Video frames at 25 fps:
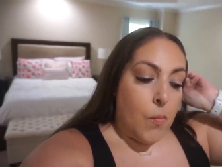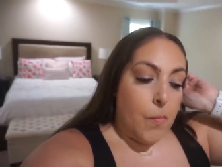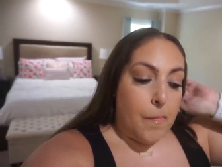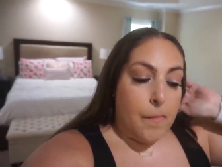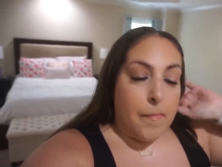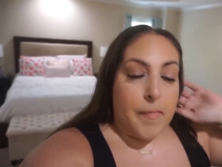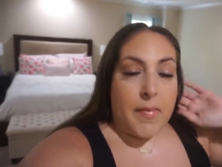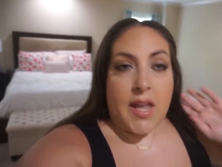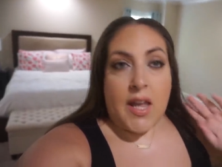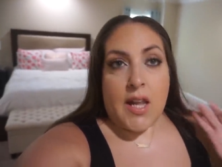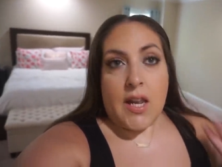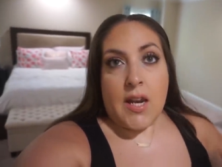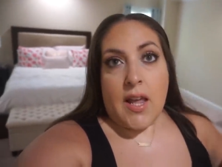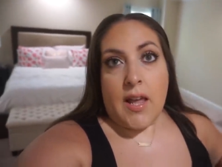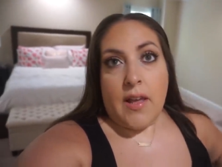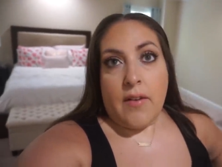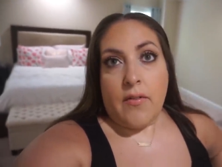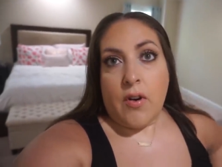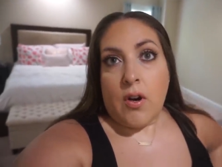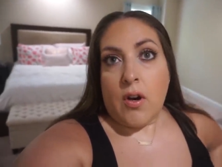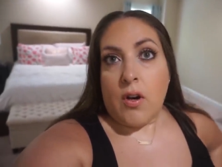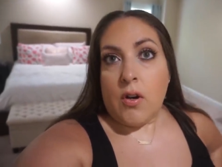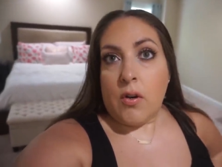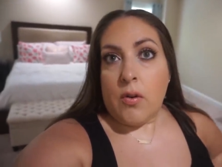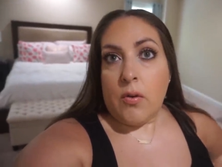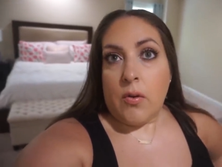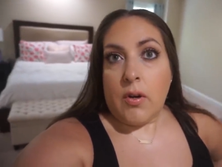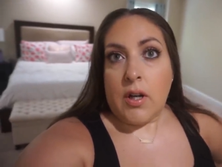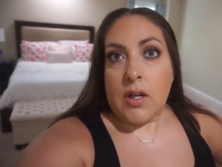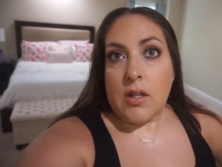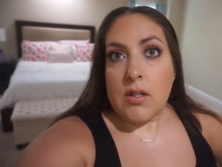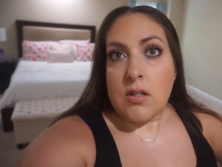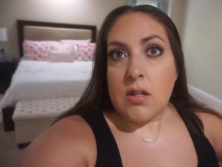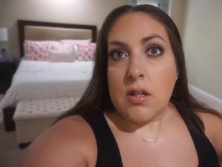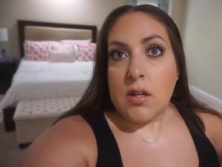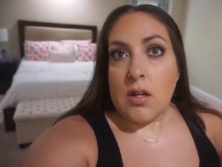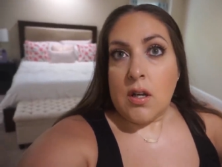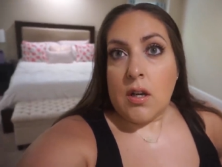me and Ava are
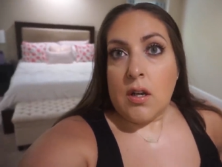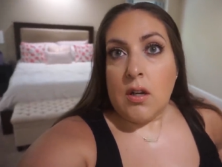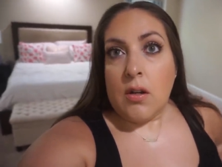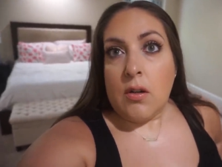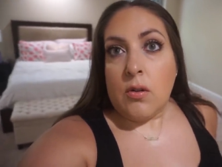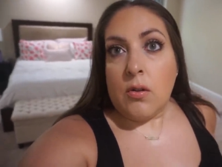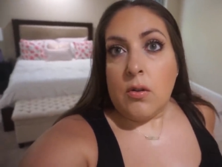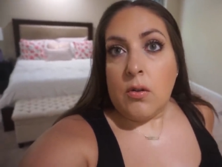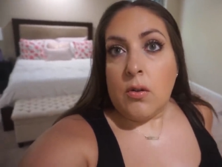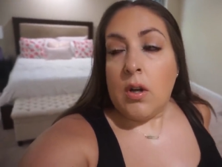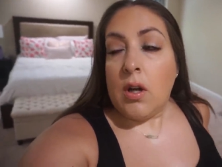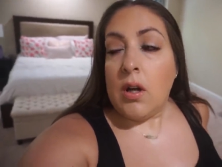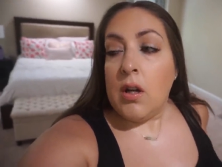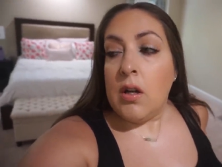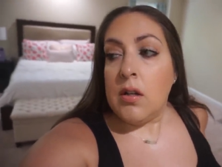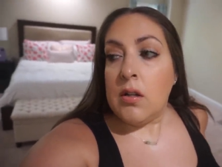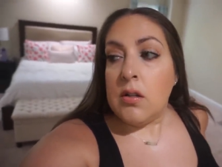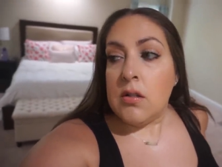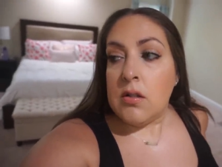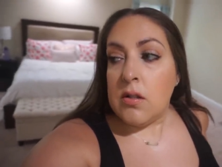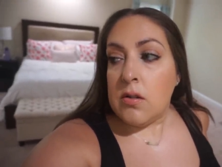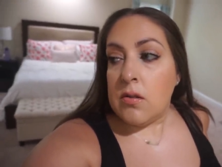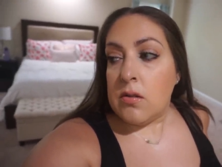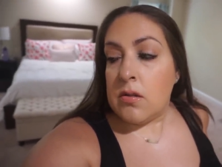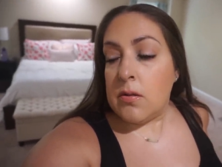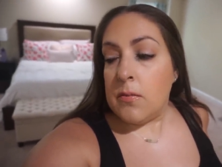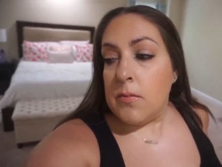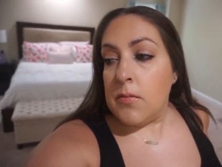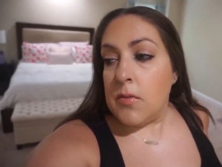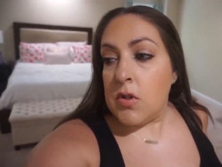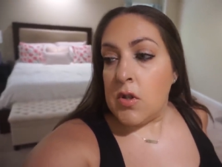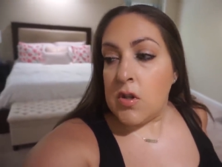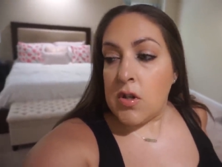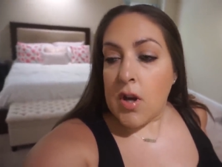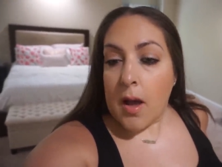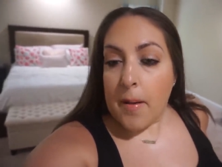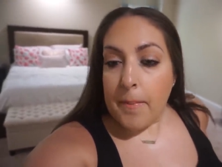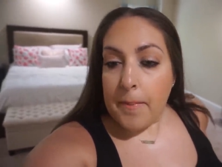going to go do some
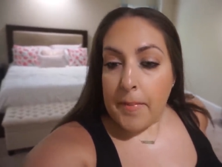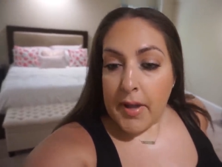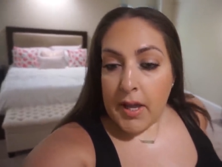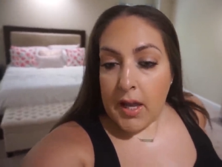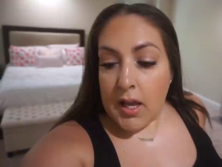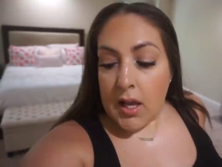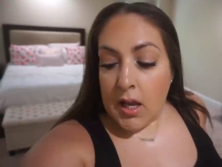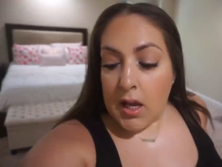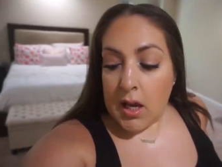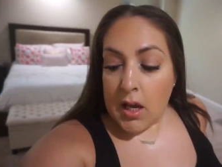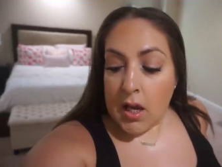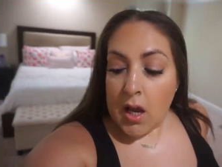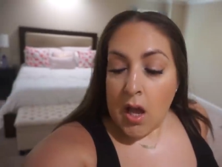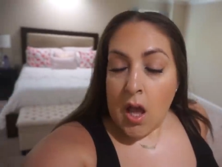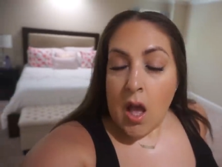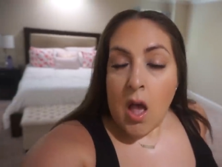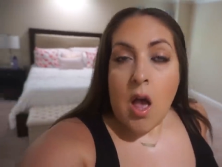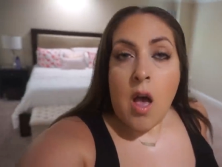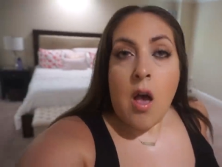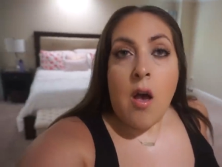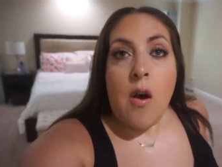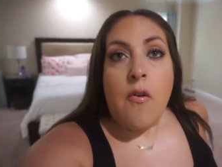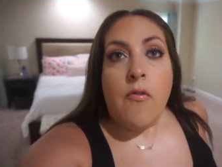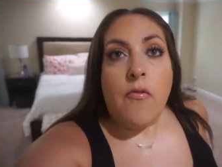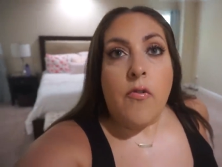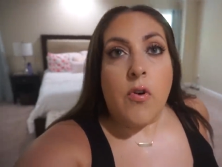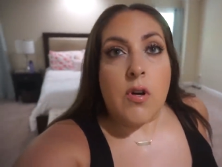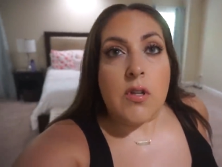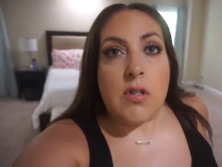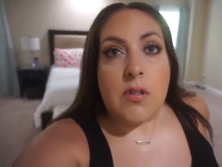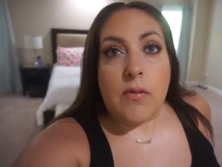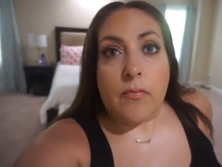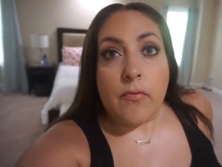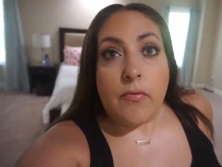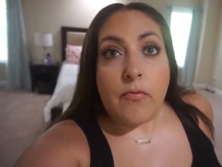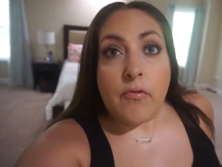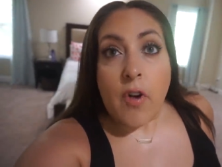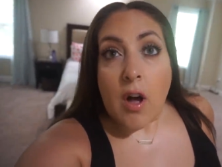shopping for
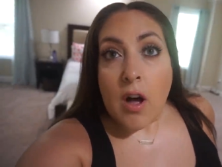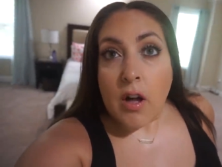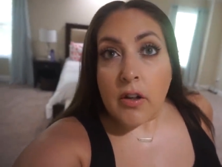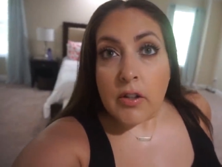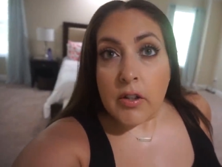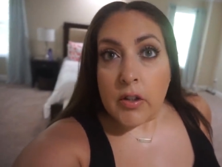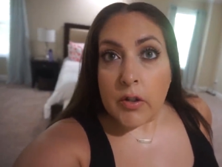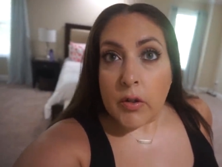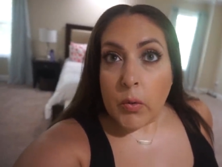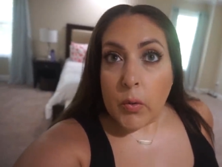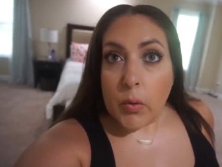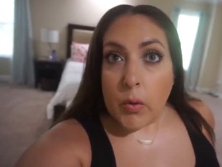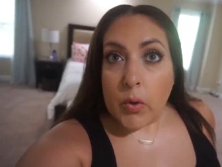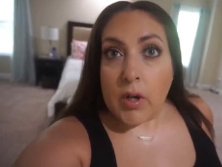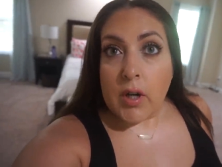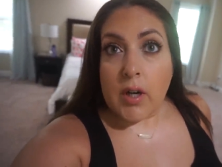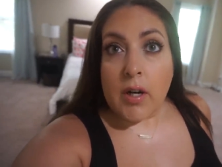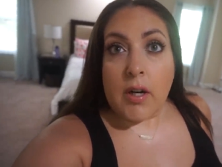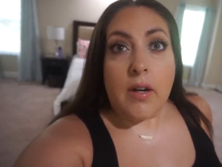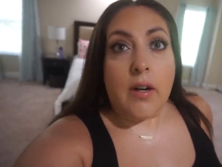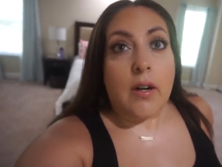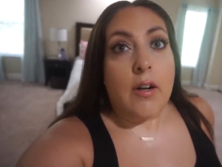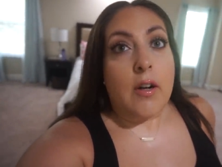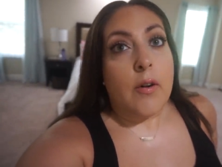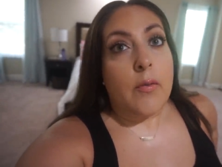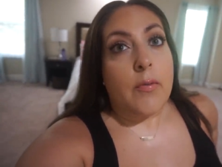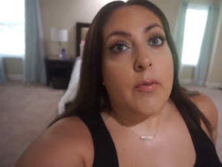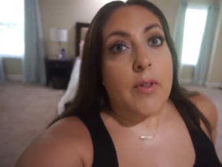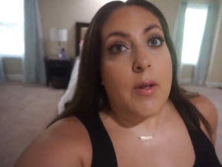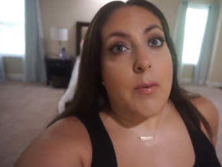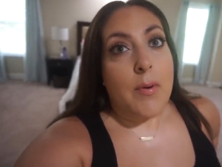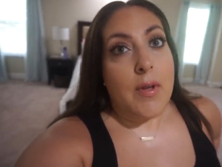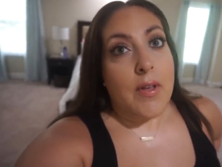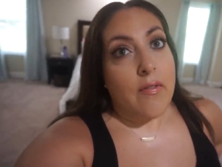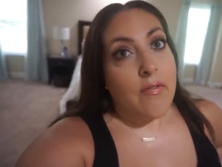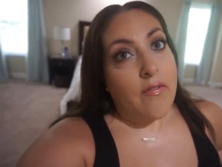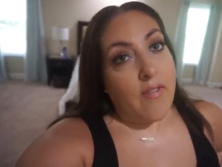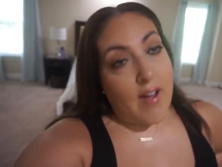some fall decor. Hopefully
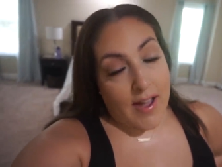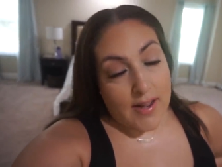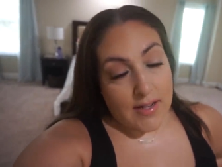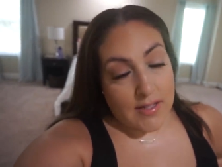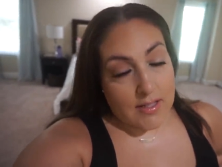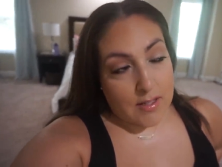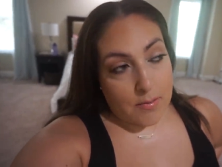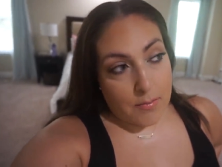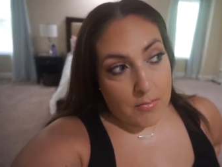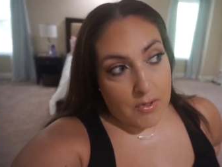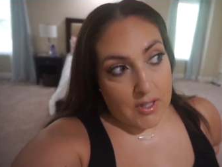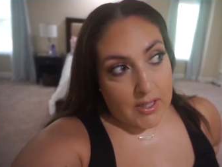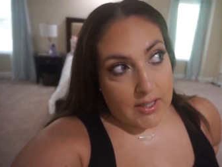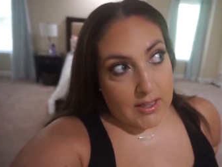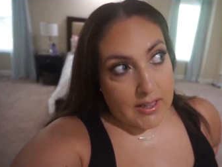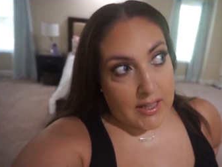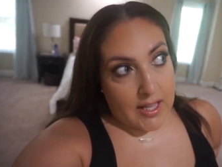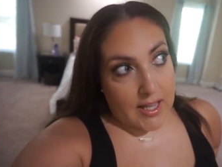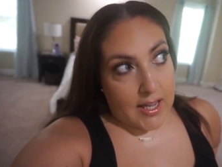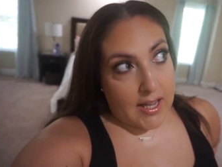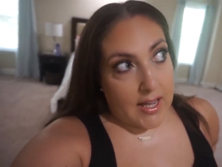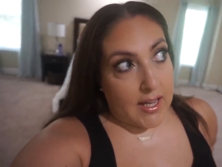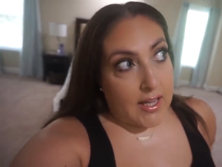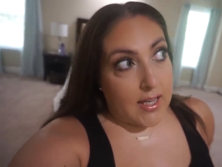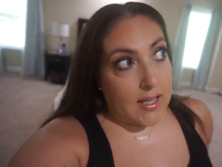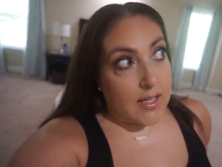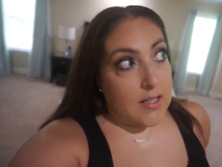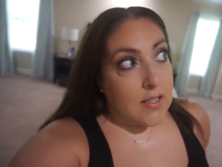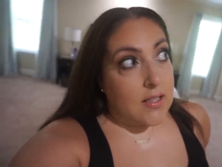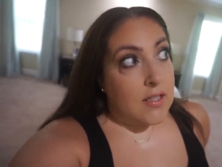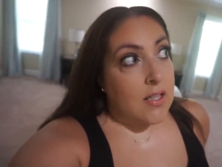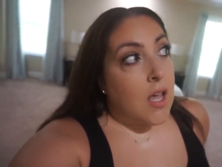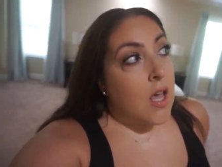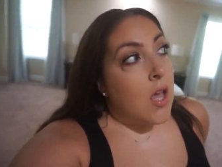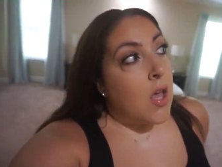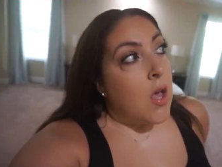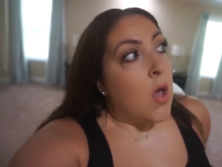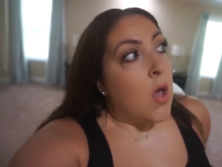we find some good things.